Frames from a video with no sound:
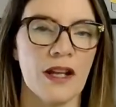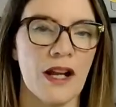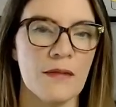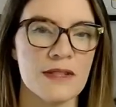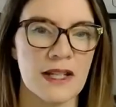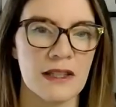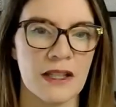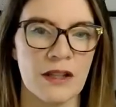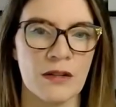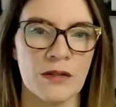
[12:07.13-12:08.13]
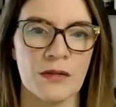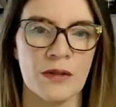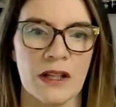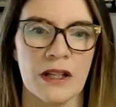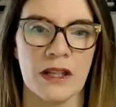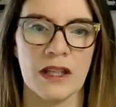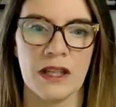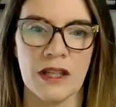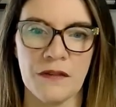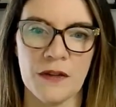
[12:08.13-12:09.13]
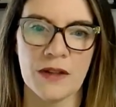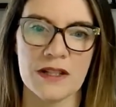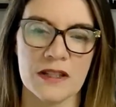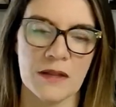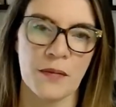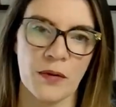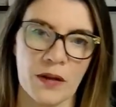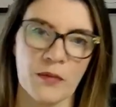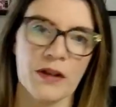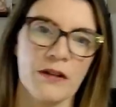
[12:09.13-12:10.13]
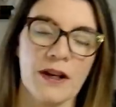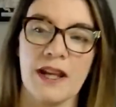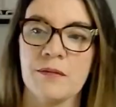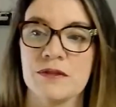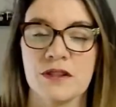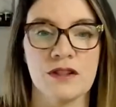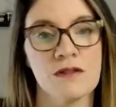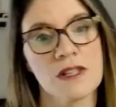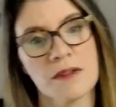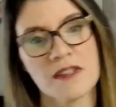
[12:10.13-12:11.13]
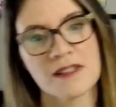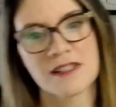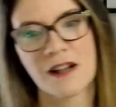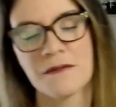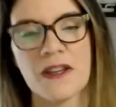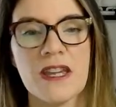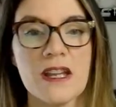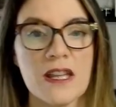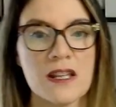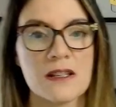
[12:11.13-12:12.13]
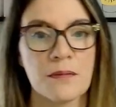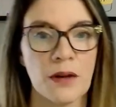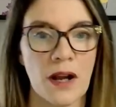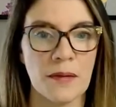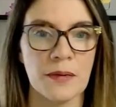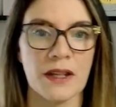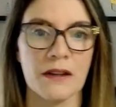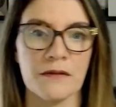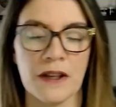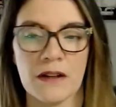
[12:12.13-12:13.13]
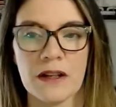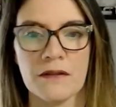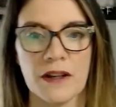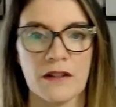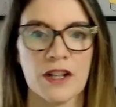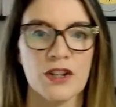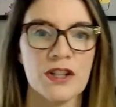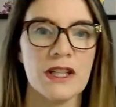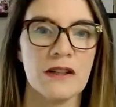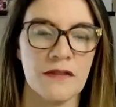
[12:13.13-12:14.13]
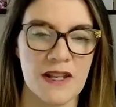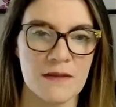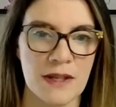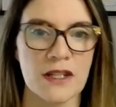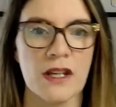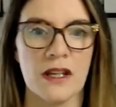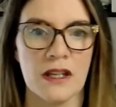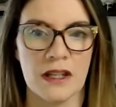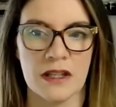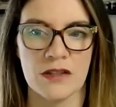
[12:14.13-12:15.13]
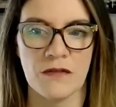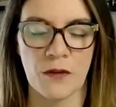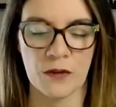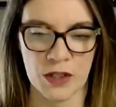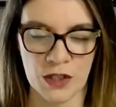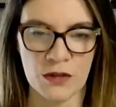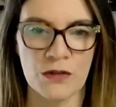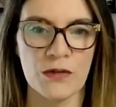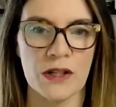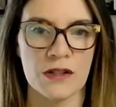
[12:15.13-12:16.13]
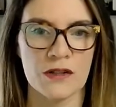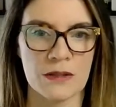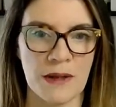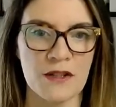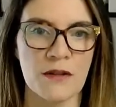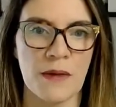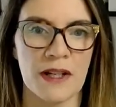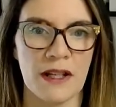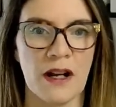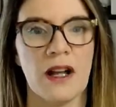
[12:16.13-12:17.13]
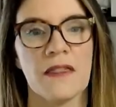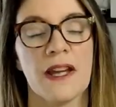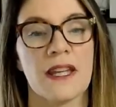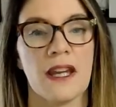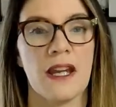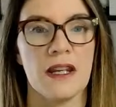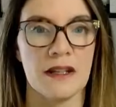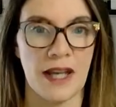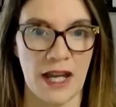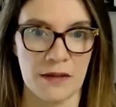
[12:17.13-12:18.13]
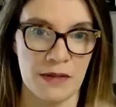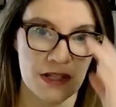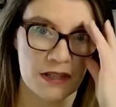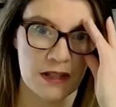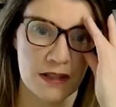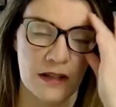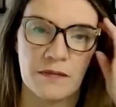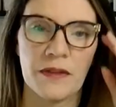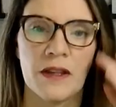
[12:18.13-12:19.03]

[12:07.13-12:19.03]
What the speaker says: I'm telling you, if you get to the point where you're able to do some of this stuff, it is probably a very, very good investment for you to spend your money on, like an admin assistant,